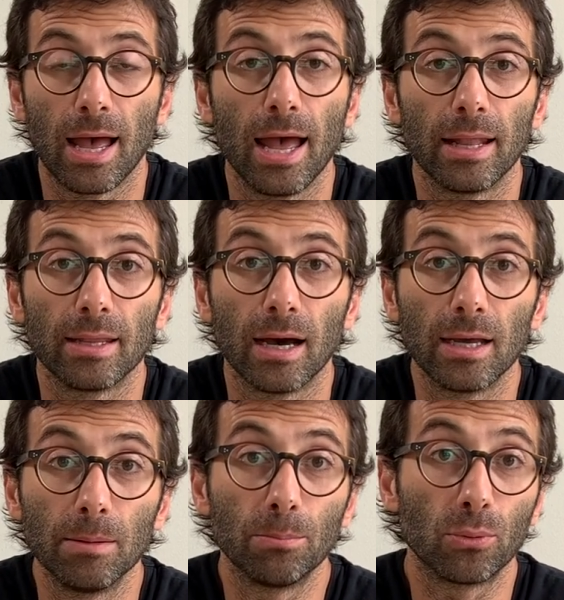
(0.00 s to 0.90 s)
and
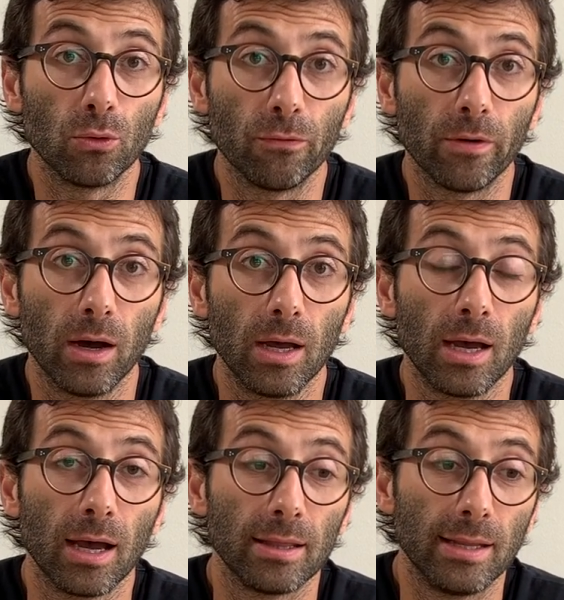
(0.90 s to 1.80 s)
improve
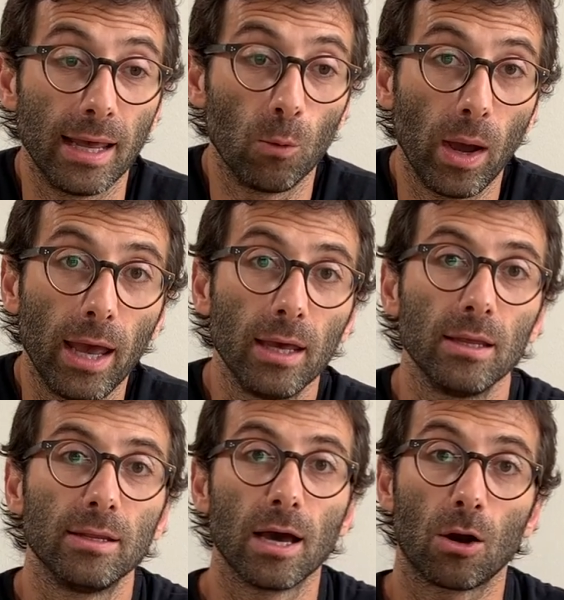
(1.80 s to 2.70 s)
the
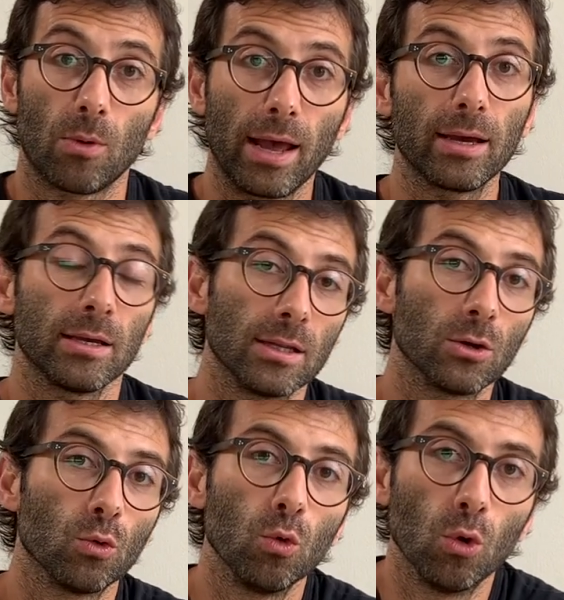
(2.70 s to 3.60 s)
way they are ranked
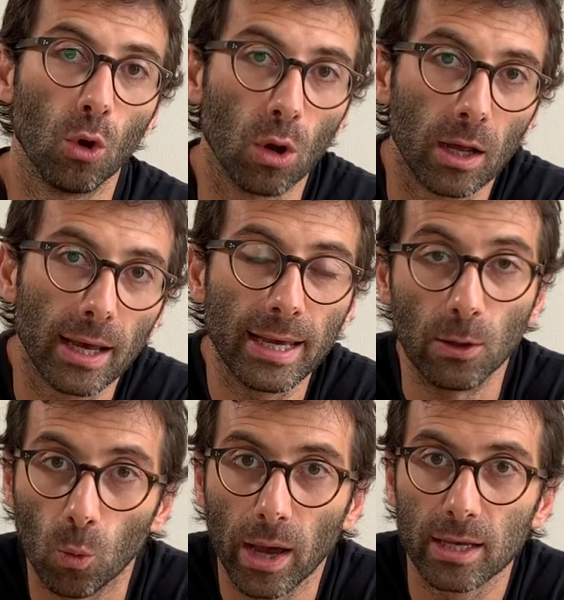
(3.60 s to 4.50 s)
in Google
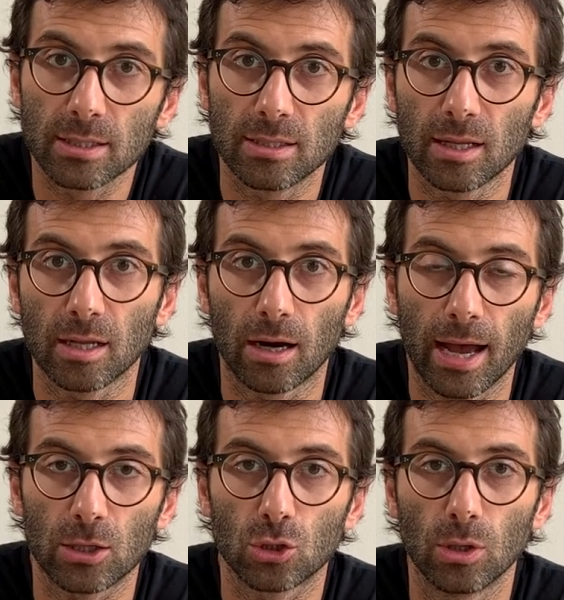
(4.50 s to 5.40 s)
in ways that are
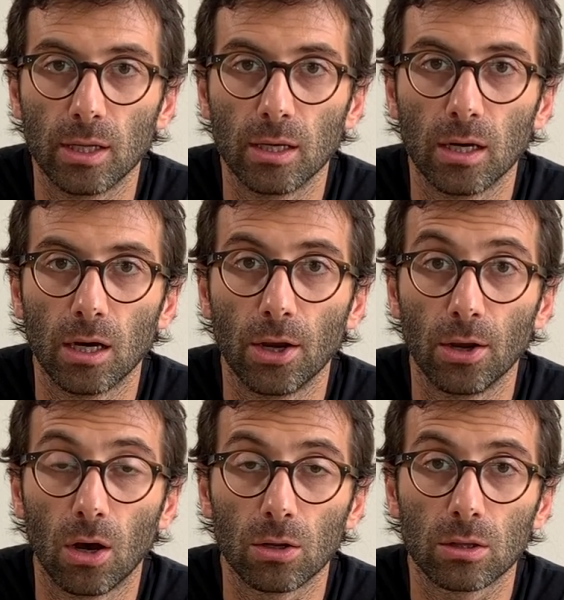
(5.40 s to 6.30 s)
actually uh,
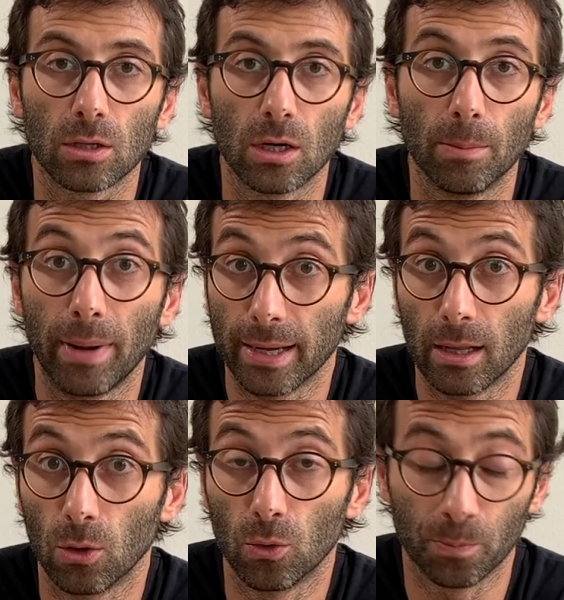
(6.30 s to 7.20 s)
not uh, by
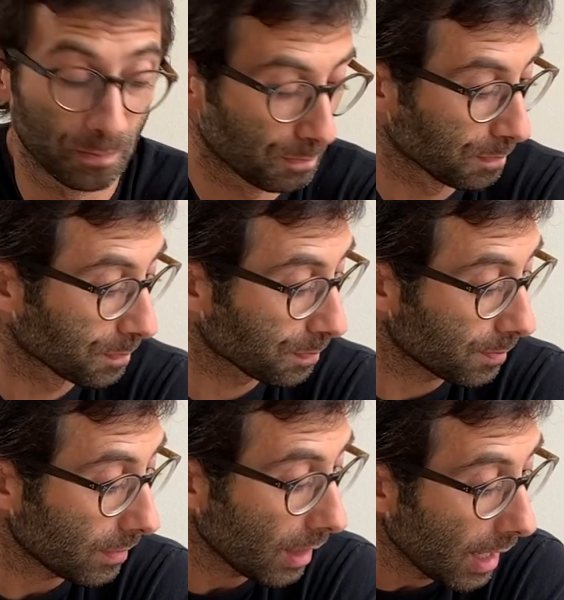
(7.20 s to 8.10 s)
the law.
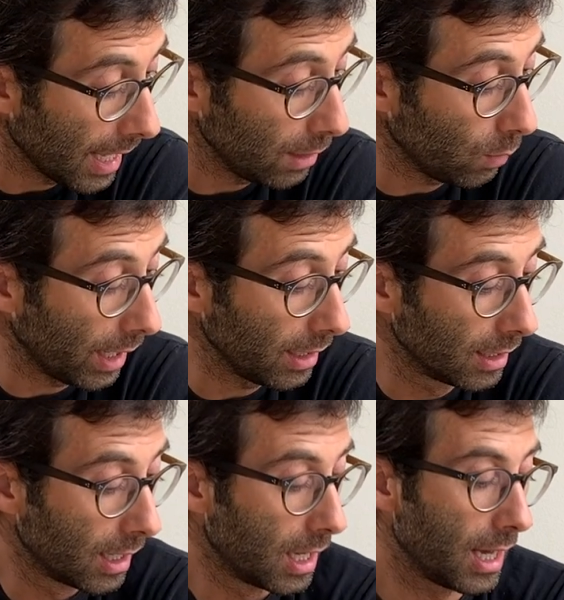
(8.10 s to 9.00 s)

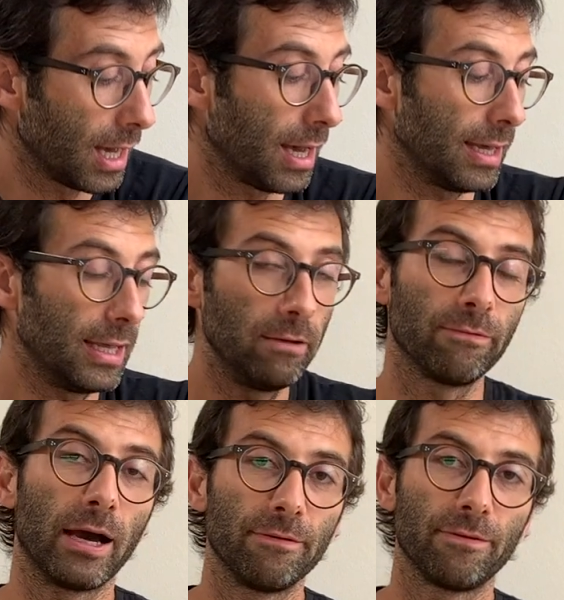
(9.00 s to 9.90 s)
Anyway, uh, if
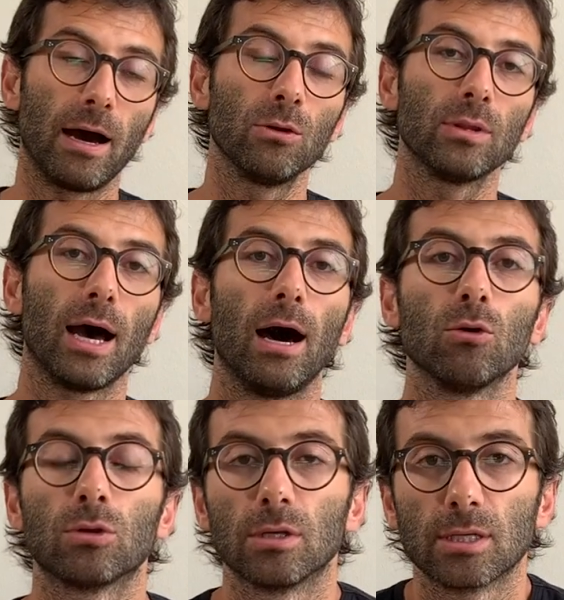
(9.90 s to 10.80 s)
I found
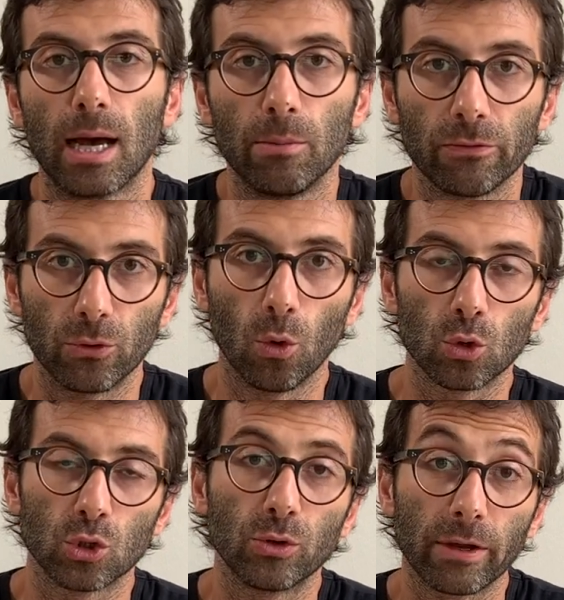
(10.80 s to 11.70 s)
out some of
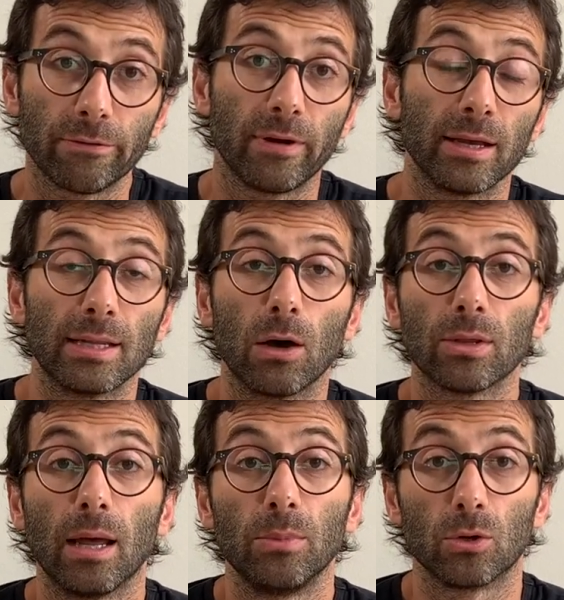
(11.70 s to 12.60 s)
those, you can find out
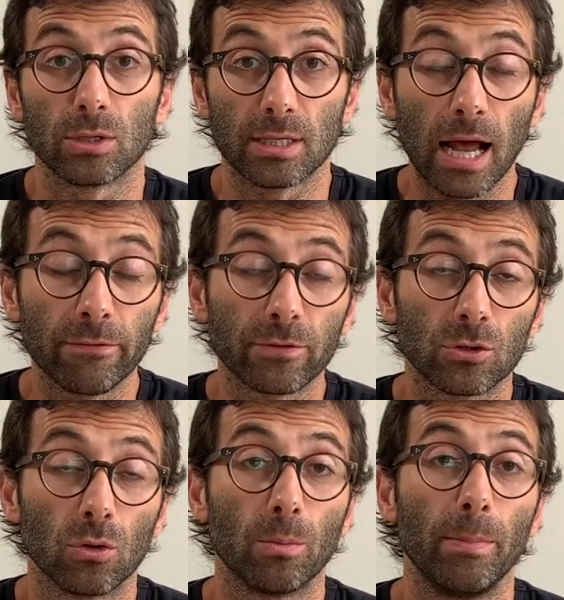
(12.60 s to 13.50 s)
them yourself.
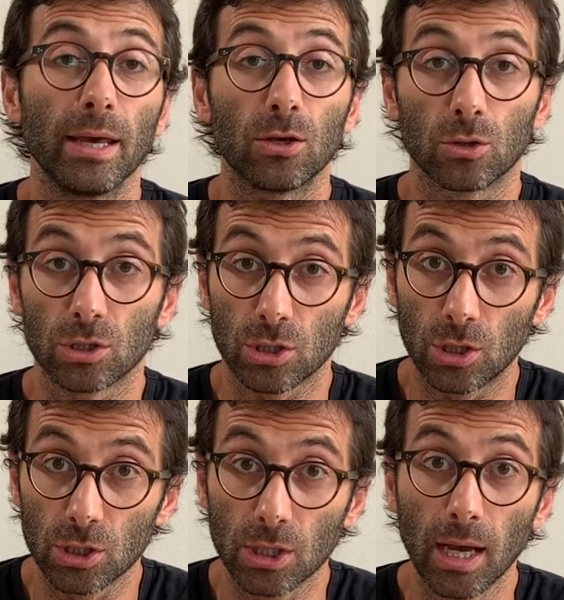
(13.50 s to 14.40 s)
So make your
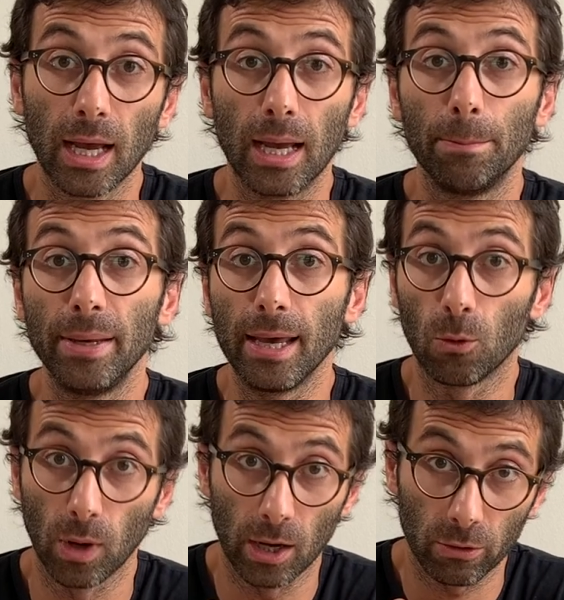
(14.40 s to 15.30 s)
search, be
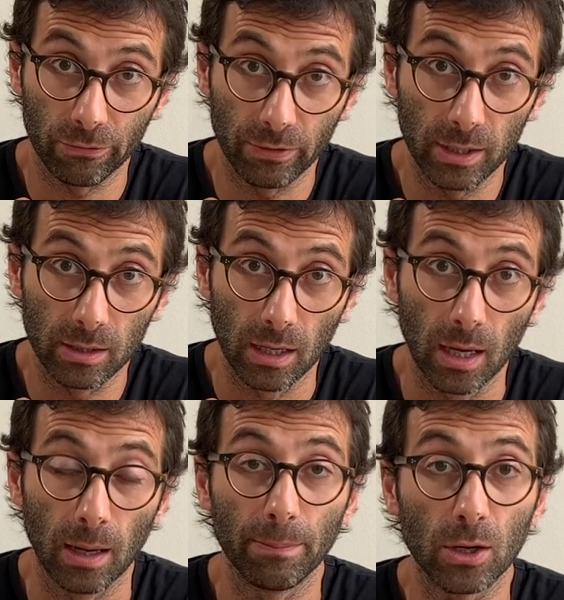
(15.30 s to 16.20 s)
aware of it,
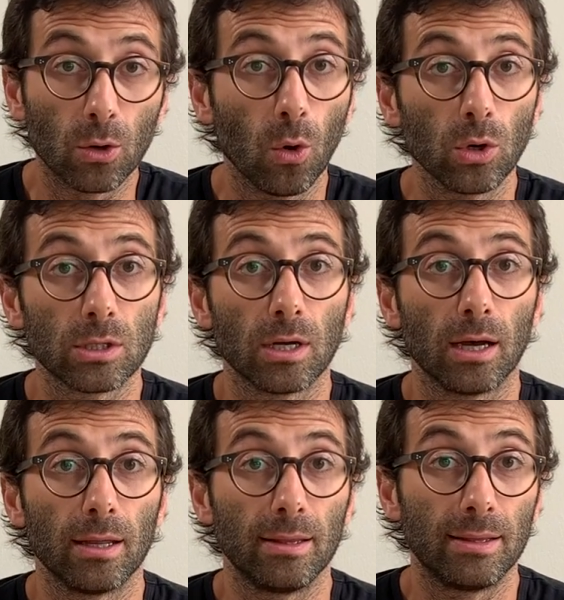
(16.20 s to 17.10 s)
because uh,
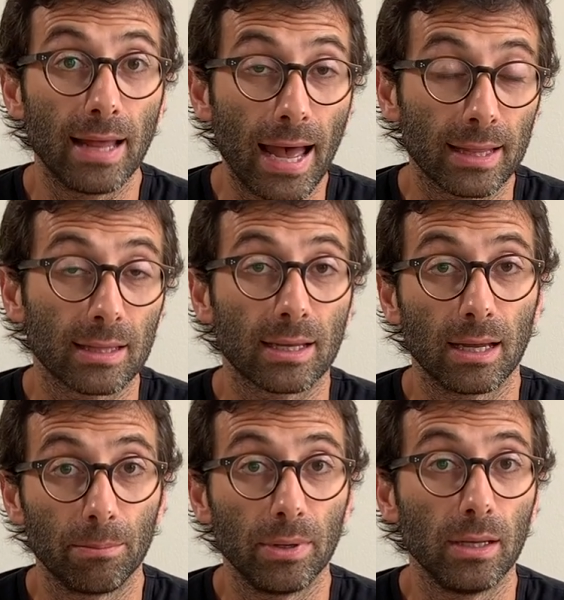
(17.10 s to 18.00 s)
that
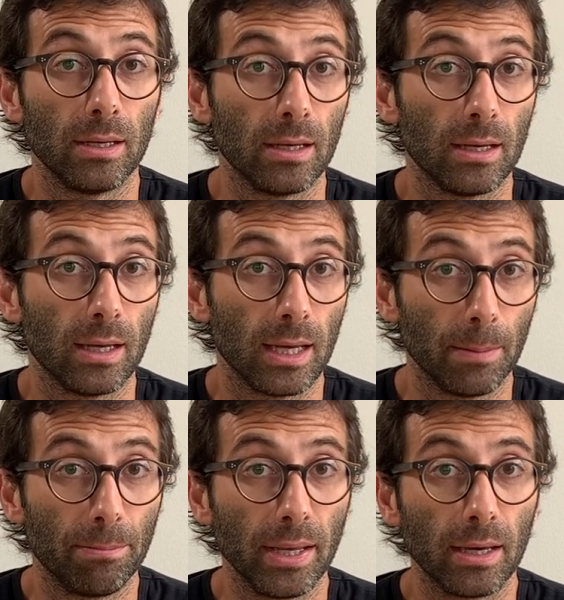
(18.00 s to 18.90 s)
can be a
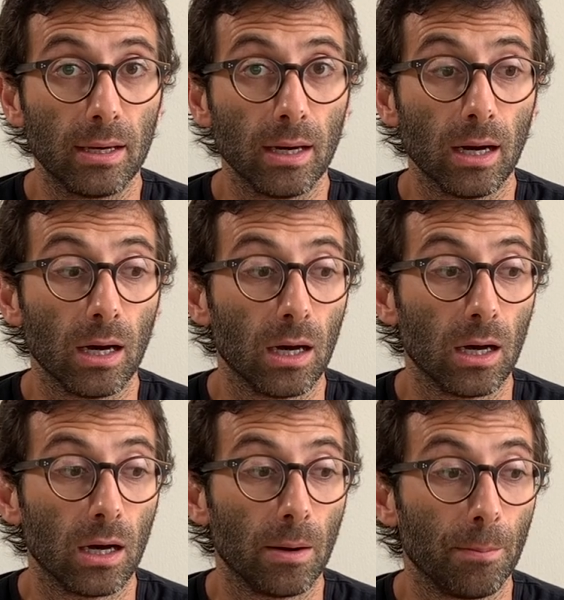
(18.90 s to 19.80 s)
big
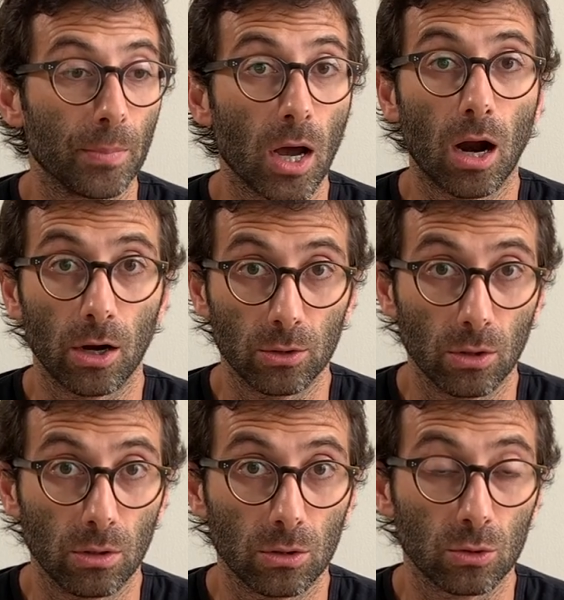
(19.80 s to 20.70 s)
uh, um,
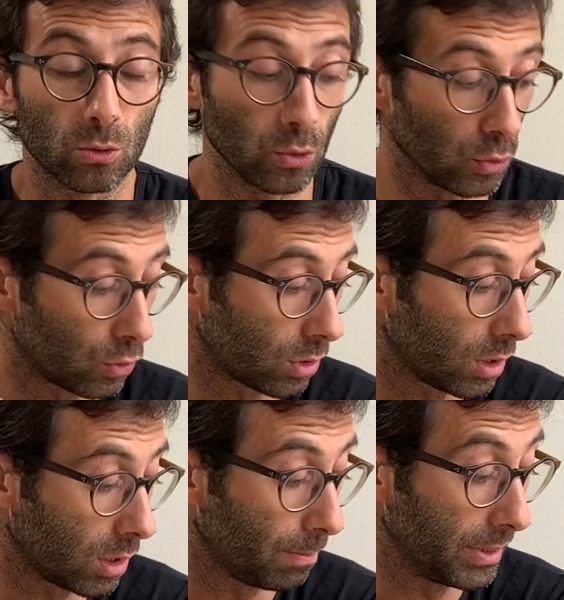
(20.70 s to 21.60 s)
hurdle to your
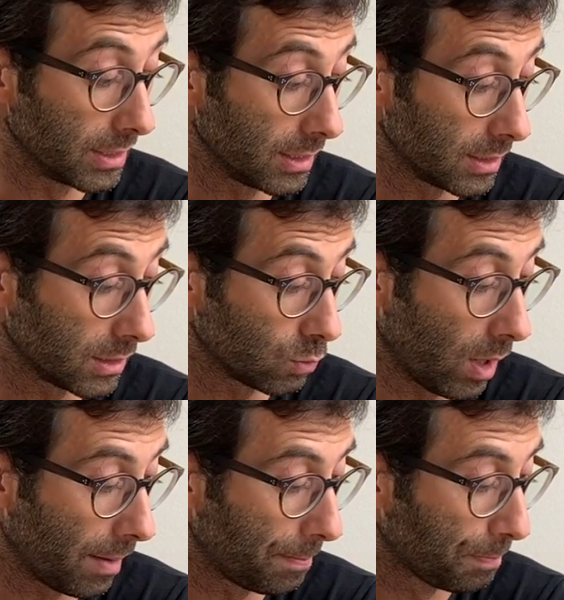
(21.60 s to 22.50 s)
uh, business as
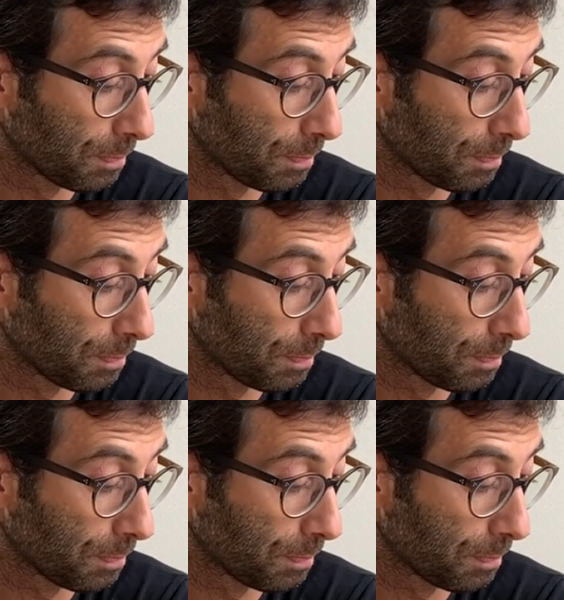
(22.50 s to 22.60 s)
well.